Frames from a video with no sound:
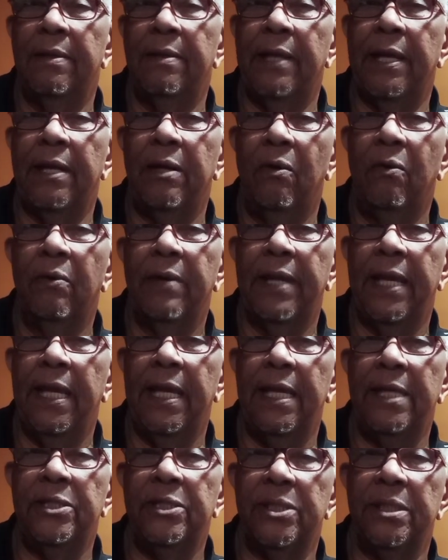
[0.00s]
that
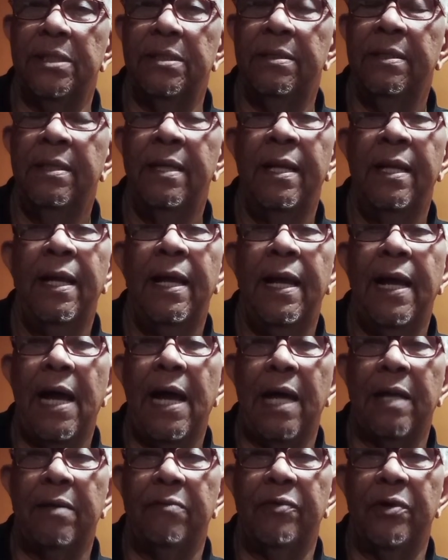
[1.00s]
Hoagie engine
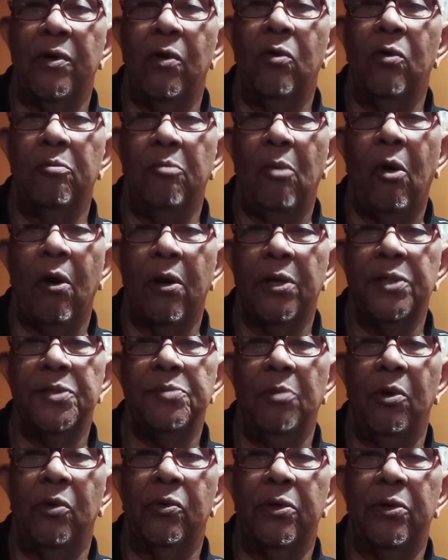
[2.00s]
out of an old
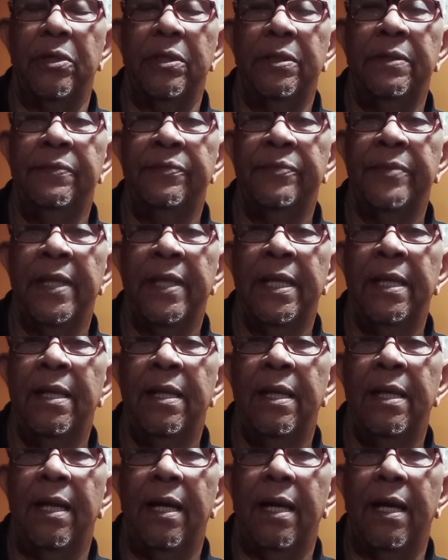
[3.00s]
Marks motor.
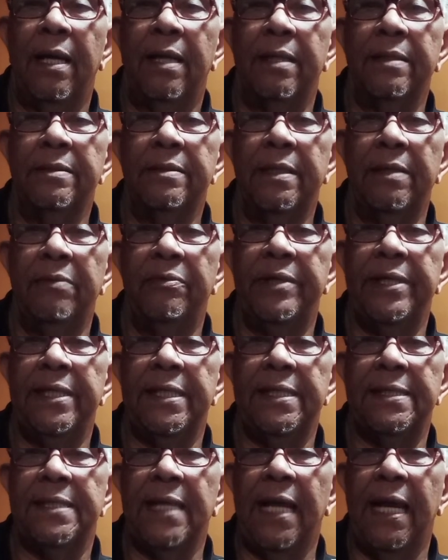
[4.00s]
He
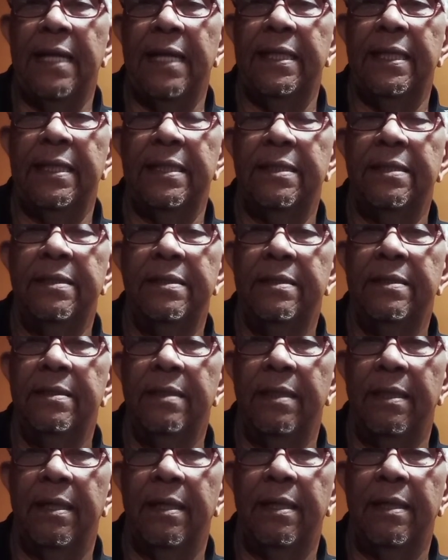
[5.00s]
redesigned it,
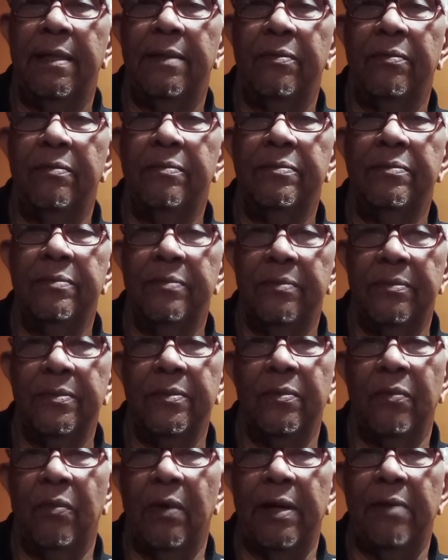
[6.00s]

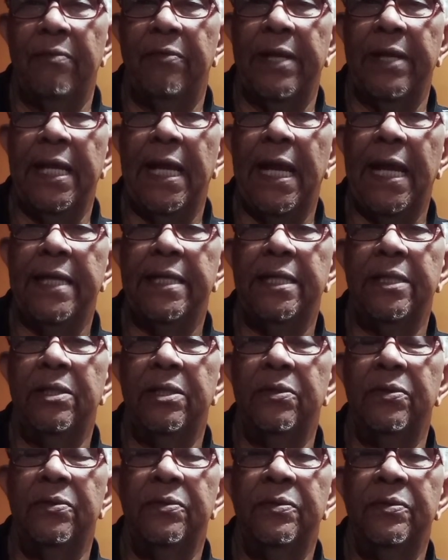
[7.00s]
whatever he had to
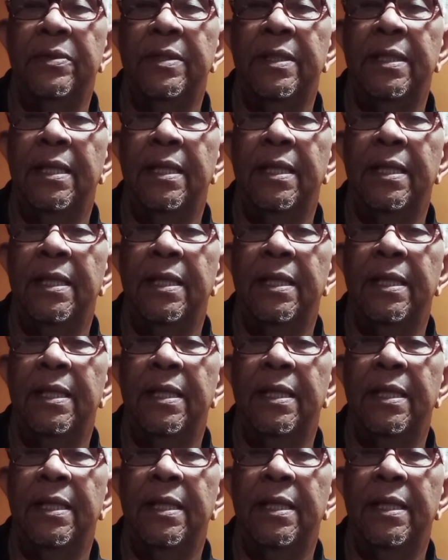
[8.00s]
do,